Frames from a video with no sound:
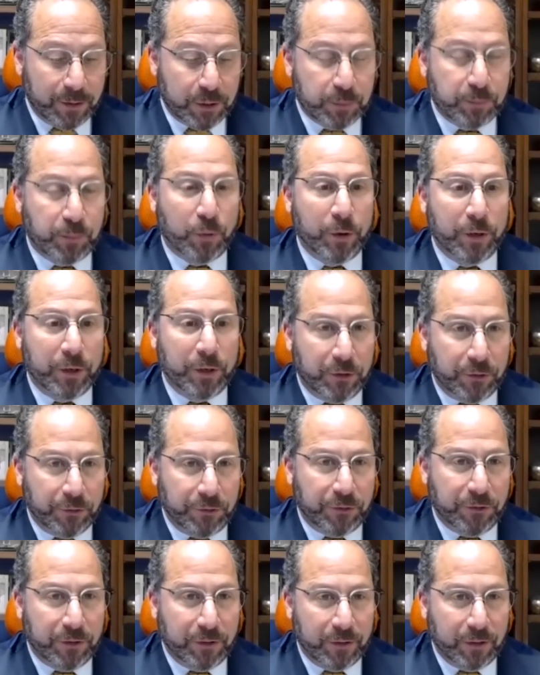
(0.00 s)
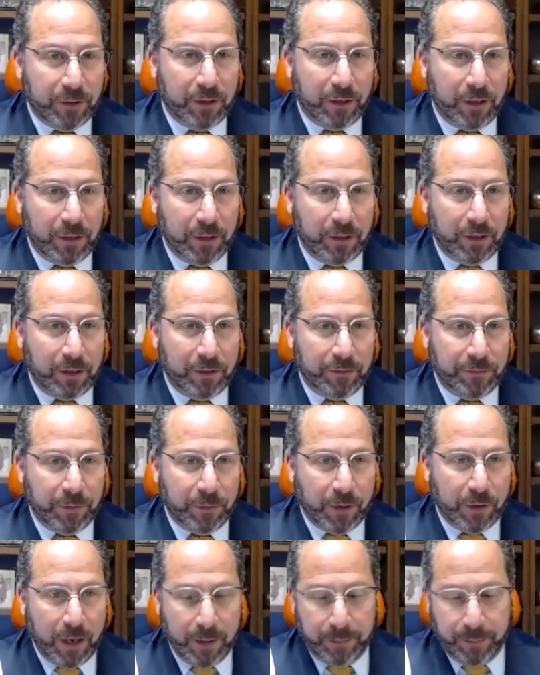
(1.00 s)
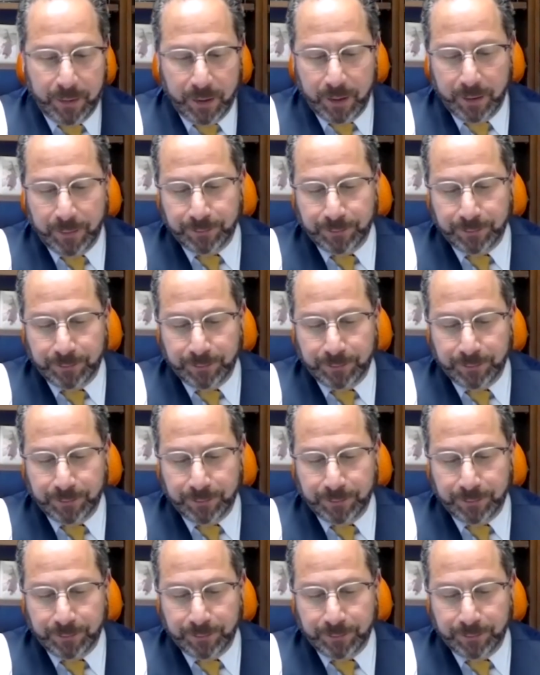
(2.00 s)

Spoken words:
spoils of your IP.